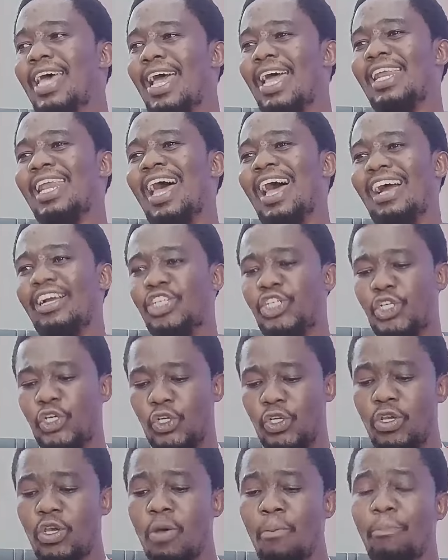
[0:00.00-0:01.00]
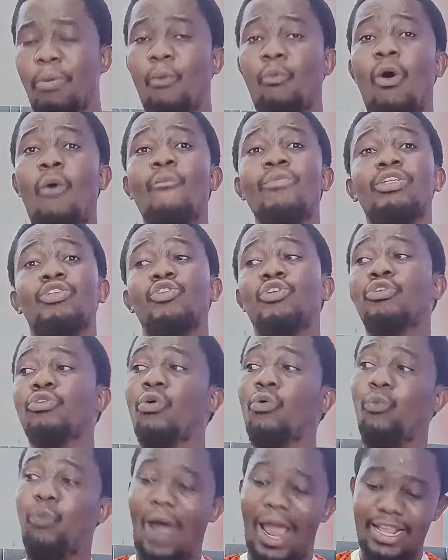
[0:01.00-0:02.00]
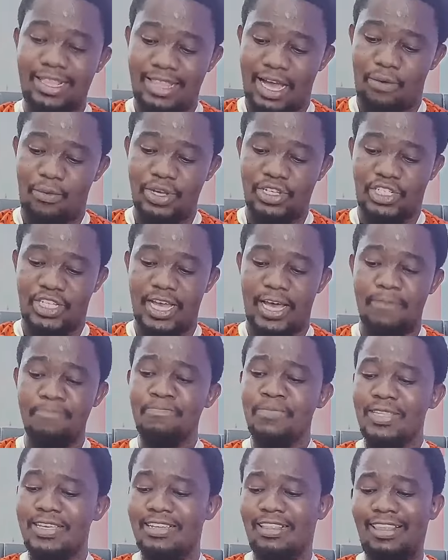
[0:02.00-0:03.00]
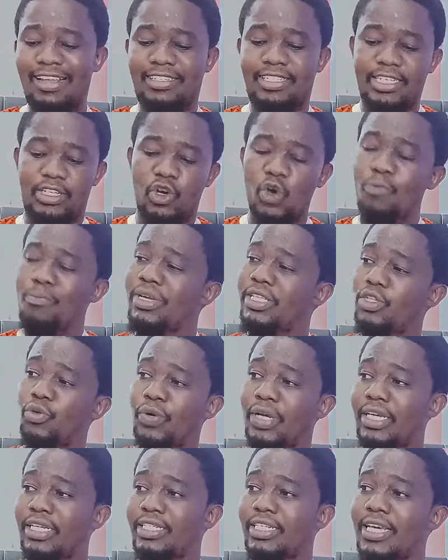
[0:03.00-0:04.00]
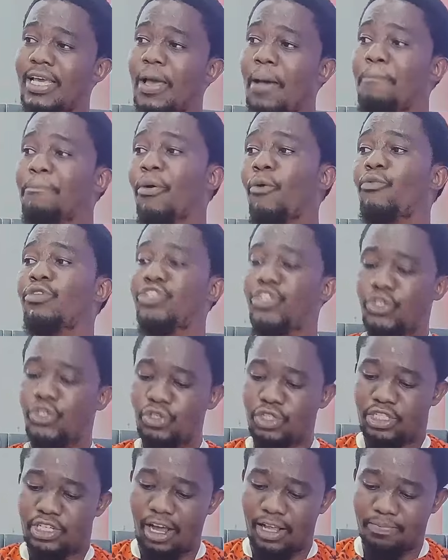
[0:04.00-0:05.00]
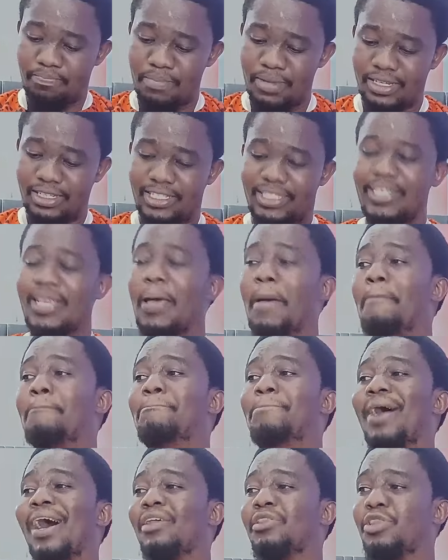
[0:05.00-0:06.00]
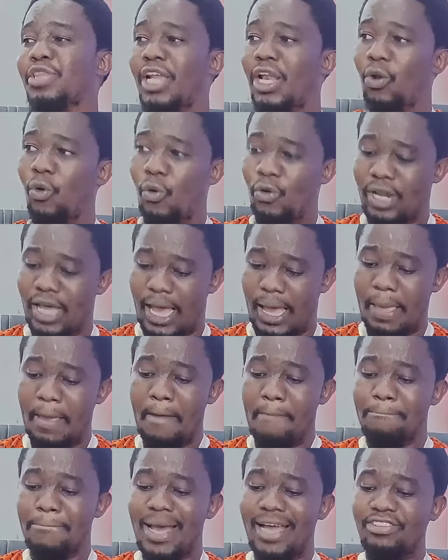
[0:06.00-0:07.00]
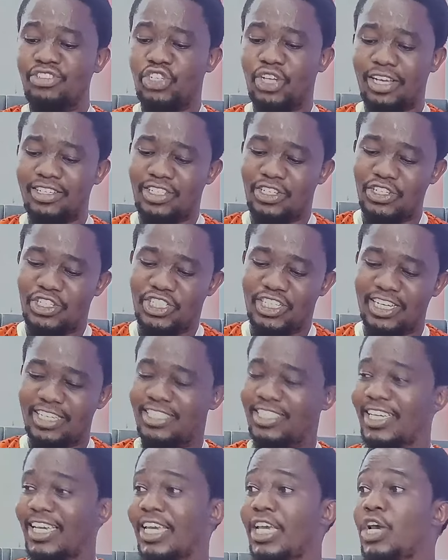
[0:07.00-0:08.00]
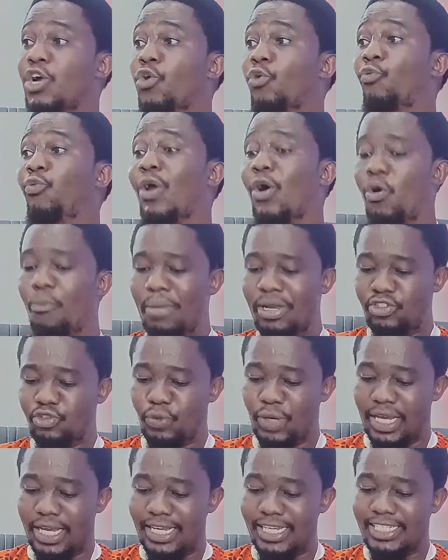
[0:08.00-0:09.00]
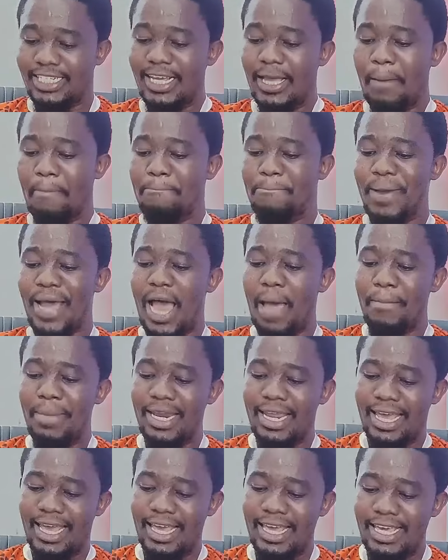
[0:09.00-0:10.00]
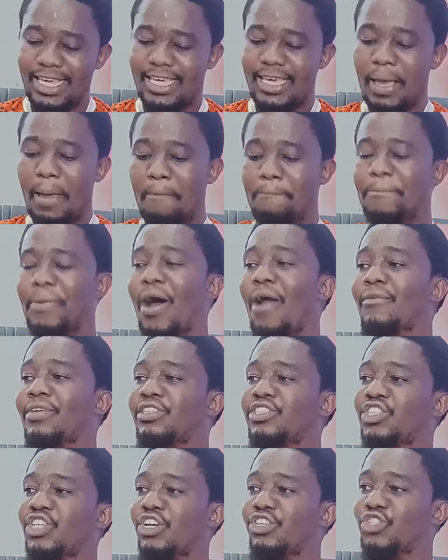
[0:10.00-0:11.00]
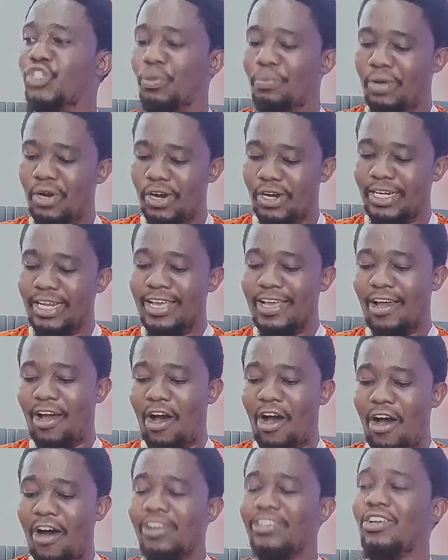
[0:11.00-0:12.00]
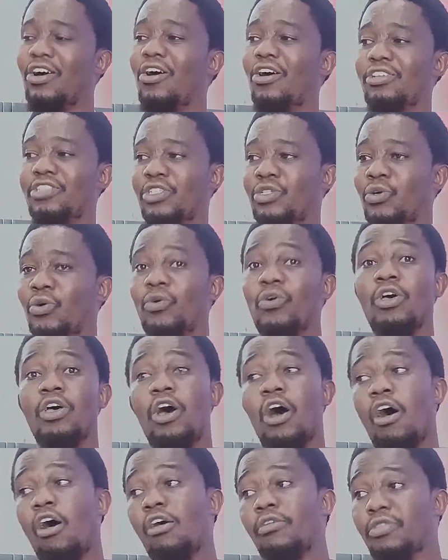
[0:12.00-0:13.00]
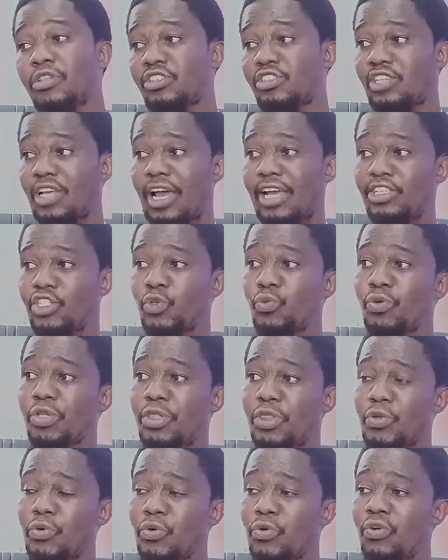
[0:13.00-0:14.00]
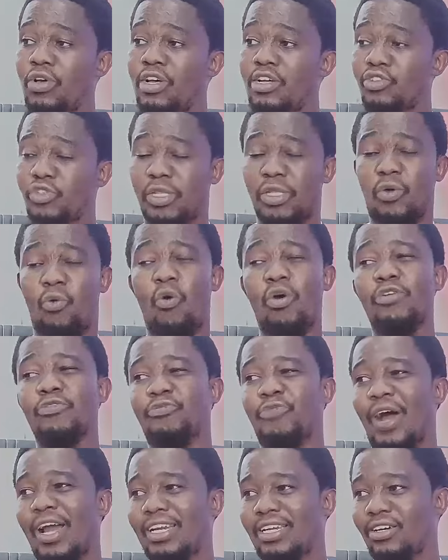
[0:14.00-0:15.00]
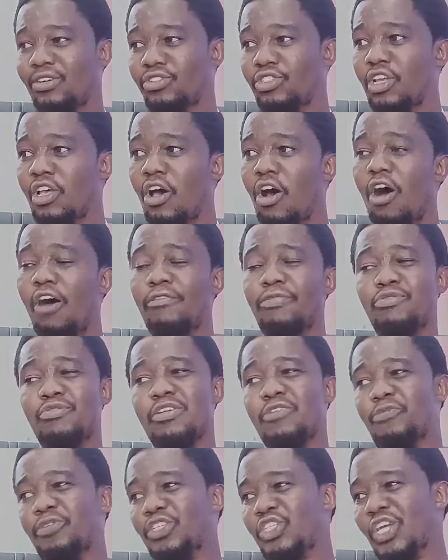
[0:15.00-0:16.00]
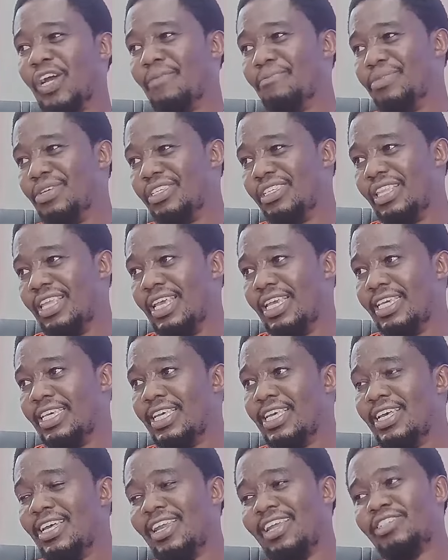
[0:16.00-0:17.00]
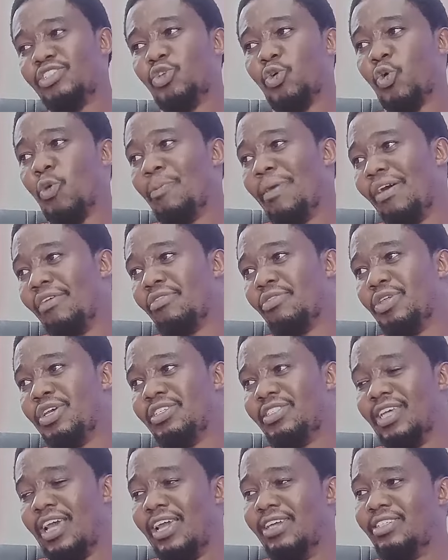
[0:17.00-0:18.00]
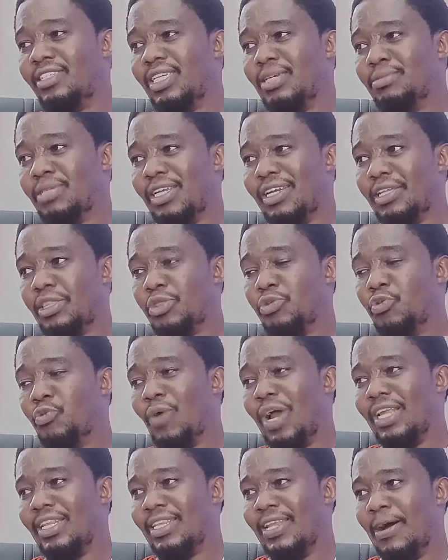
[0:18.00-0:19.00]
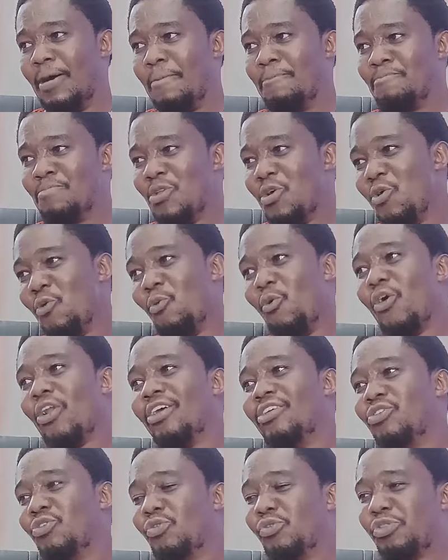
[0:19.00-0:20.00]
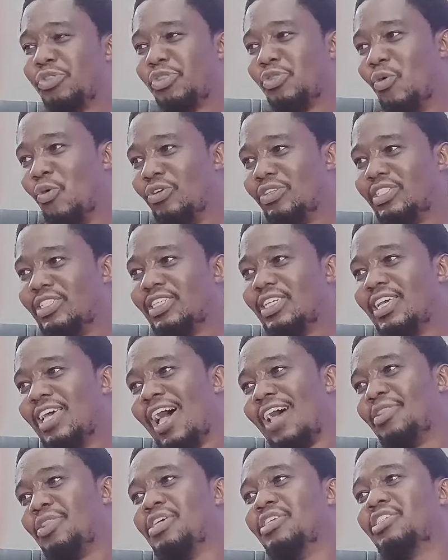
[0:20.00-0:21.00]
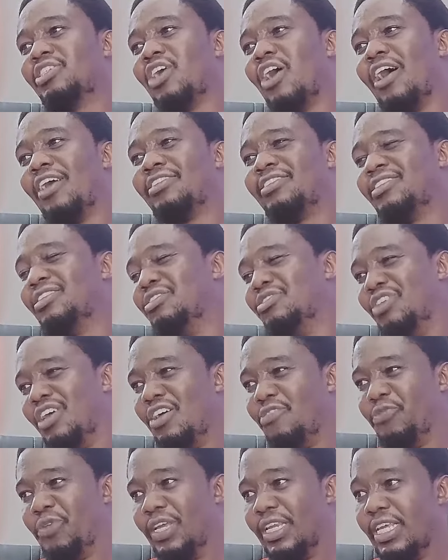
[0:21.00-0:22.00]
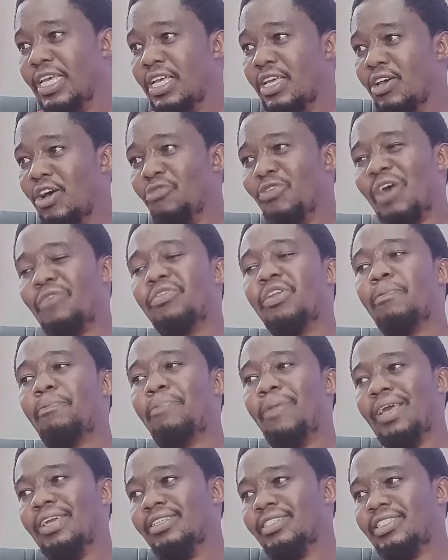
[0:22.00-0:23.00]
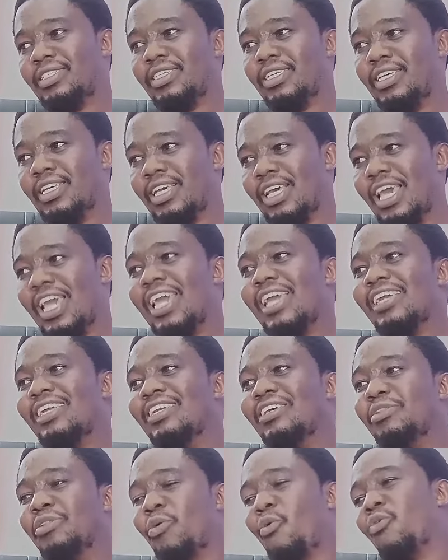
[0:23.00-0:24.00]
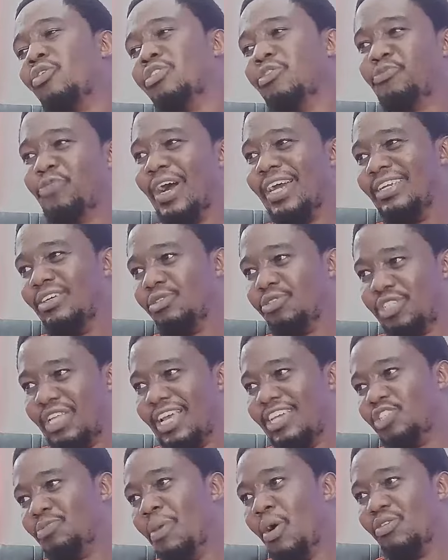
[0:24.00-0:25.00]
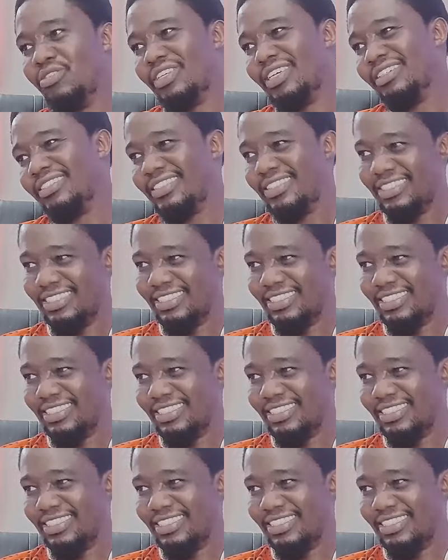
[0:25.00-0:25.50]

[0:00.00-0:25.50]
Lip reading: and action. But what we do know right now is that Atletico Madrid, Borussia Dortmund, Barcelona, Manchester City, Real Madrid, Bayern Munich, Paris Saint-Germain, and Arsenal are the sides who were through to the quarterfinals of the UEFA Champions League. Let's talk about these 8 teams that are through right now. What are your thoughts? Are these sides deserving of having a place in the quarterfinal stage, Moses?